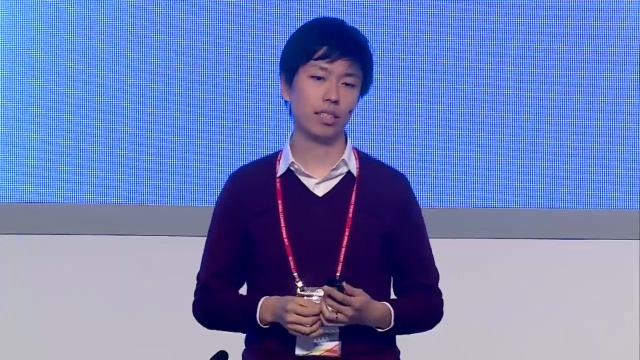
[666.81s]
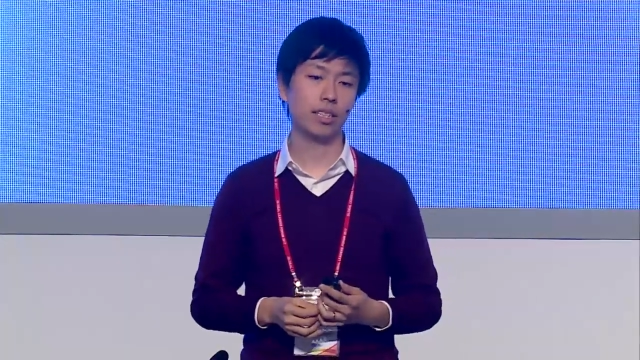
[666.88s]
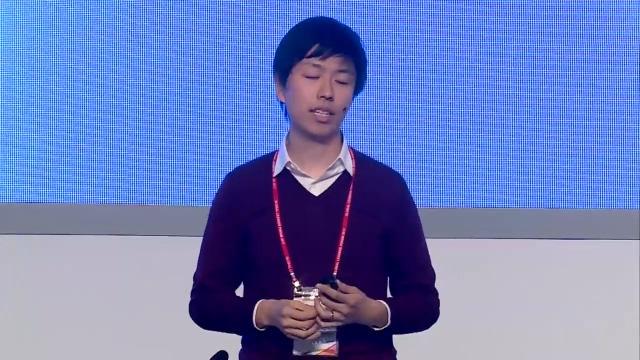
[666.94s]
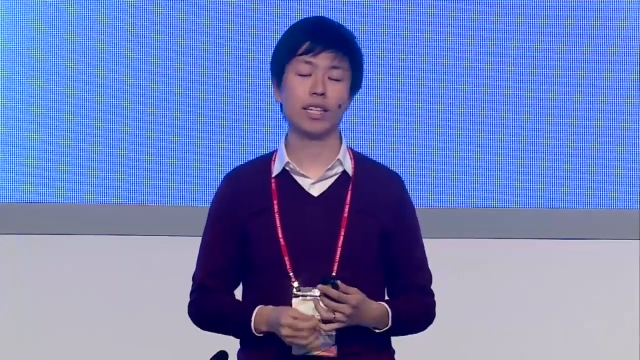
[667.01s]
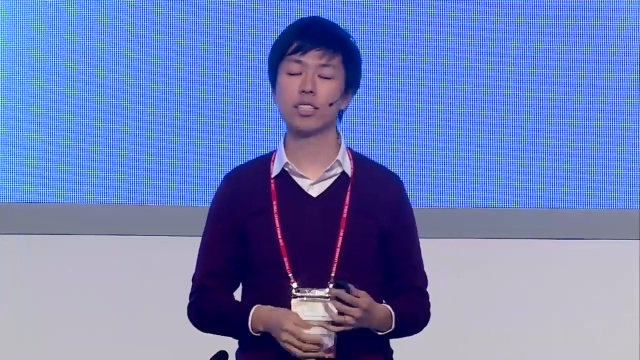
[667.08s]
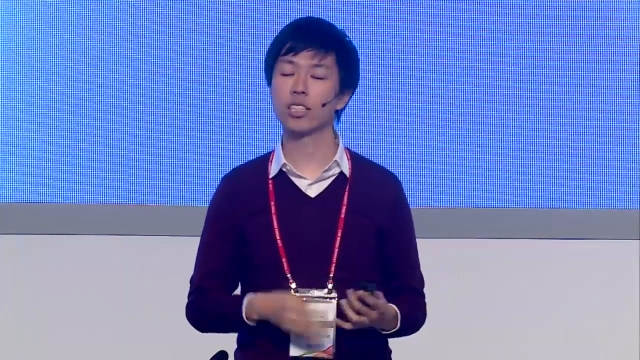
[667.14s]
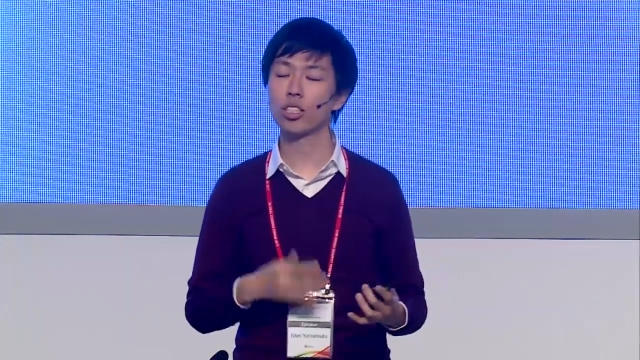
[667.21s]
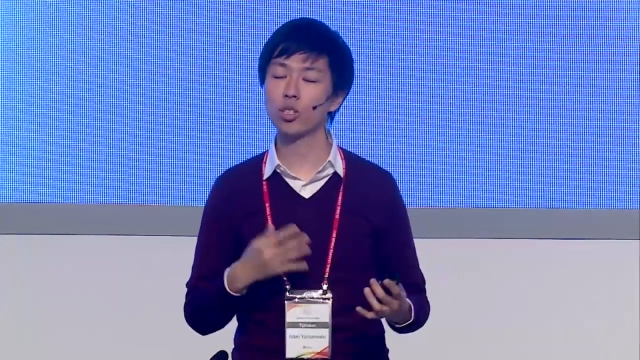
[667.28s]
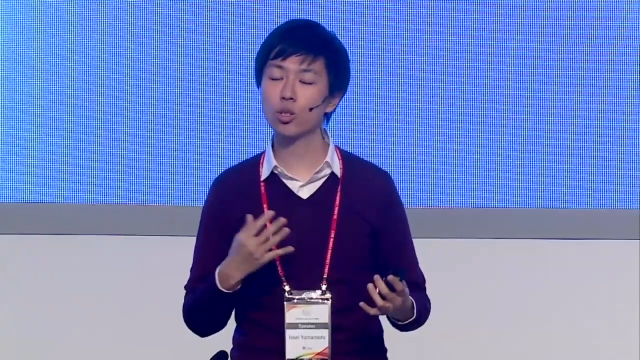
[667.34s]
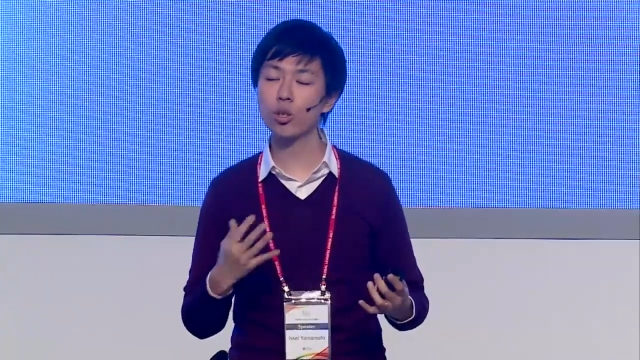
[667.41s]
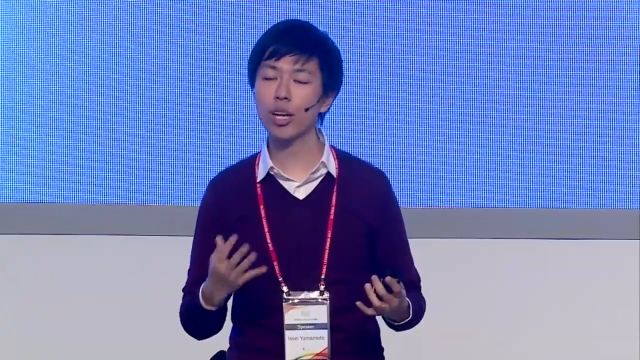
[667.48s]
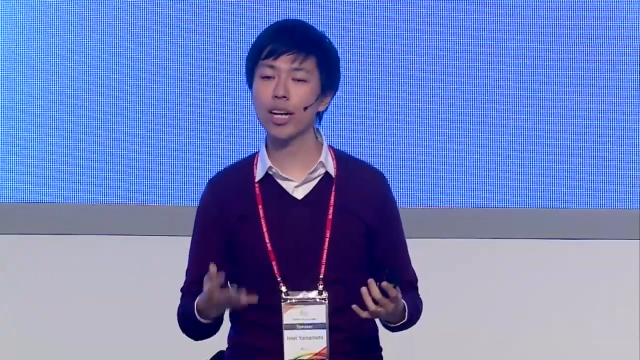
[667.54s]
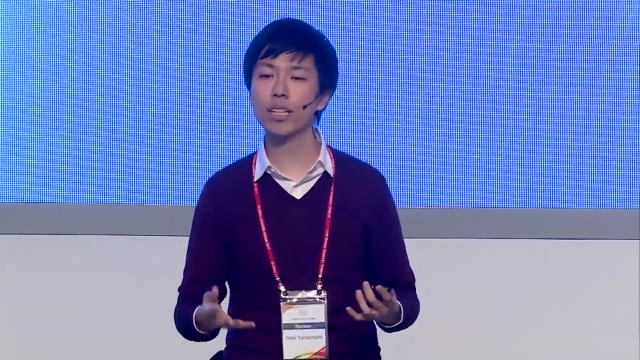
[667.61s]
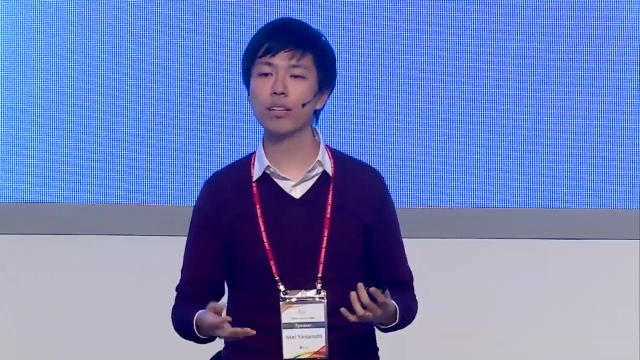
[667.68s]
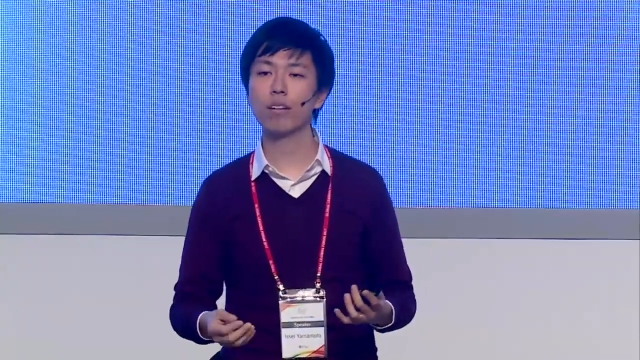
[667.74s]
is a
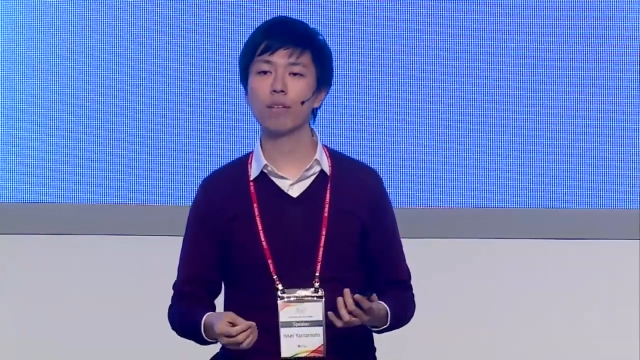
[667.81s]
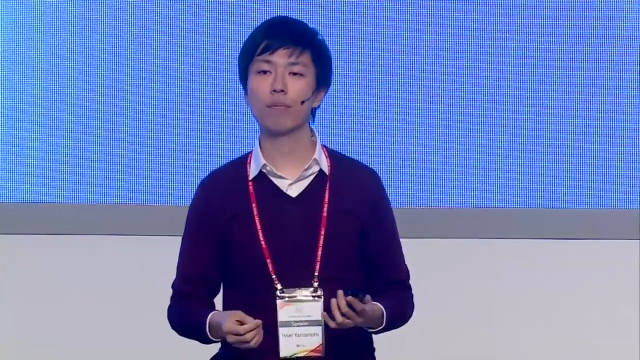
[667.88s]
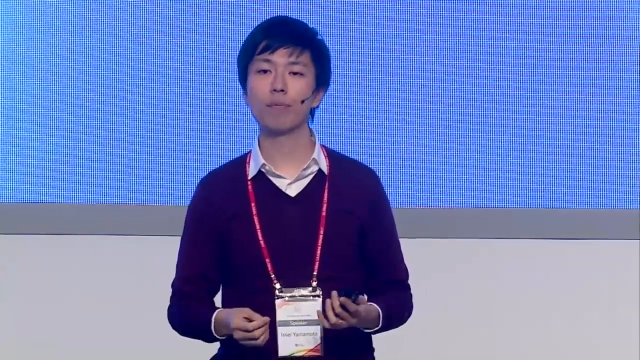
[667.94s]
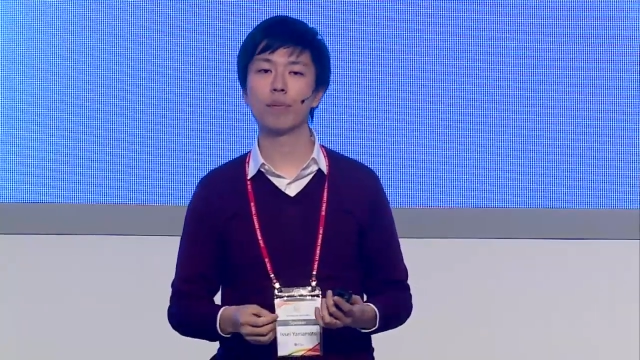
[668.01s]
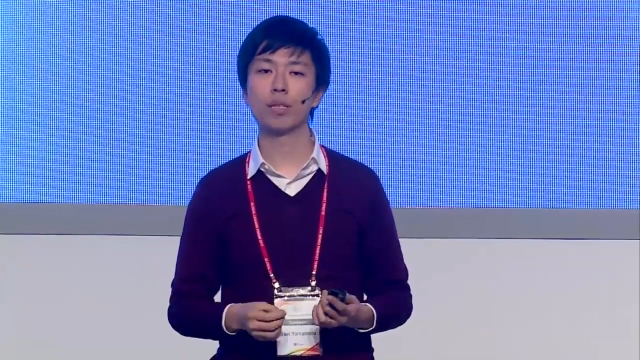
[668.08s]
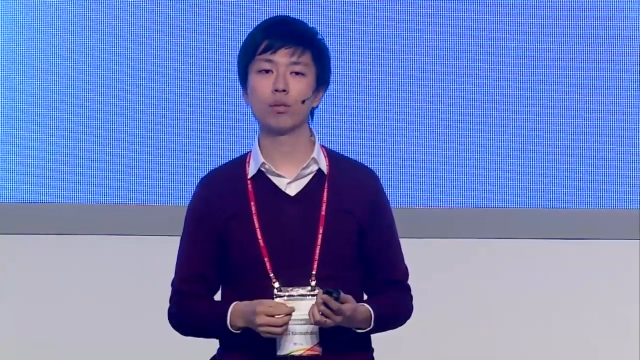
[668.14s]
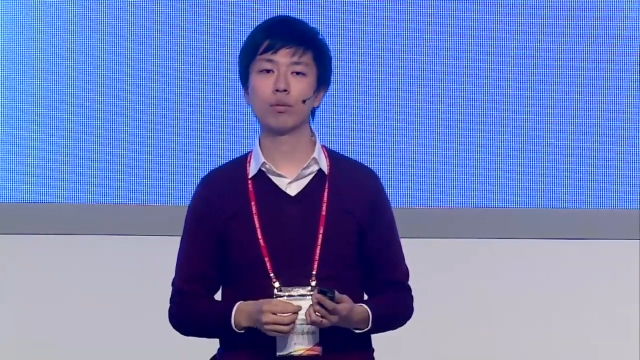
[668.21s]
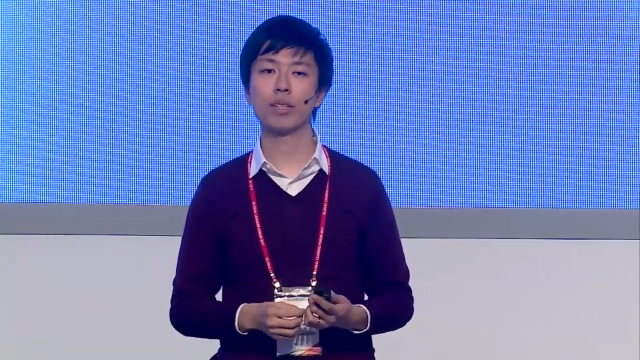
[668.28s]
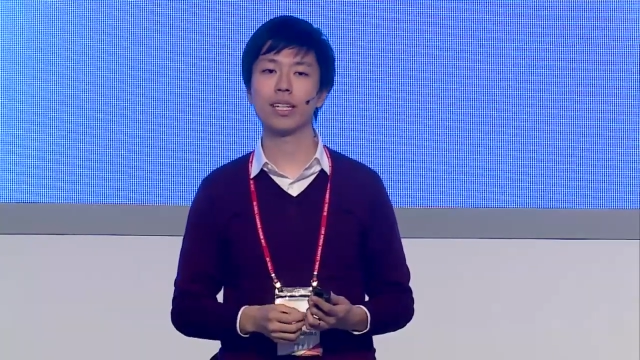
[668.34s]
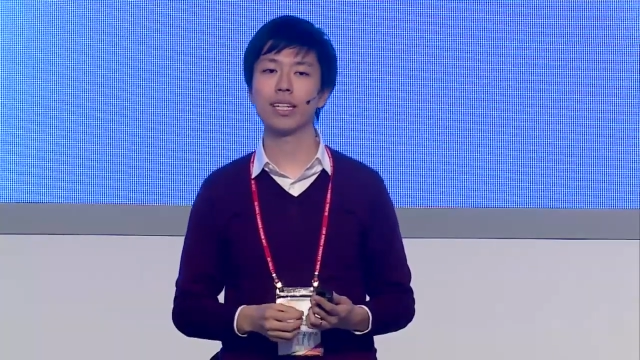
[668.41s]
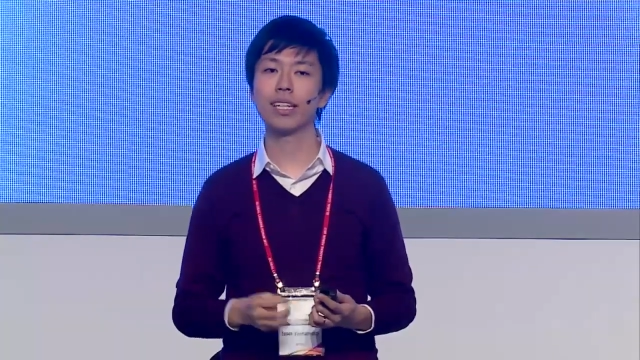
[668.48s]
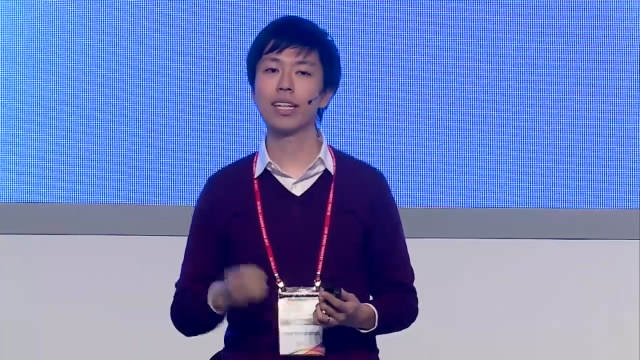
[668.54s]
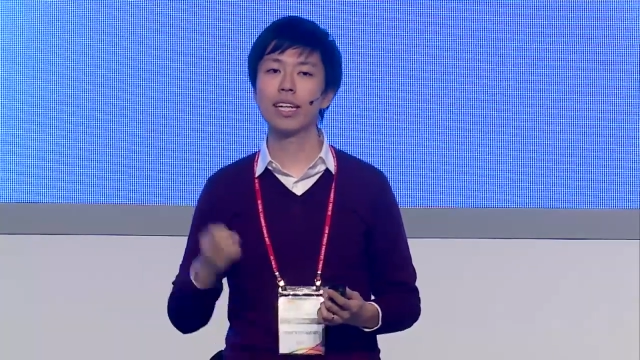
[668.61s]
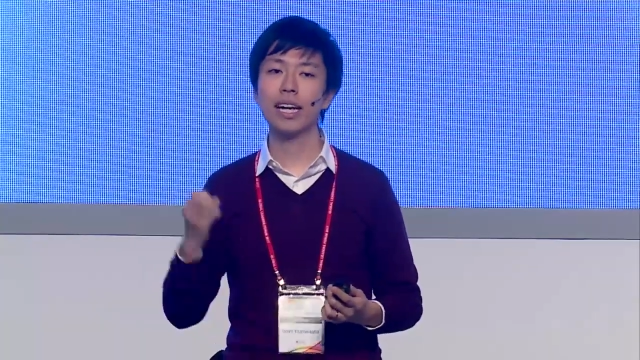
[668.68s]
trade off between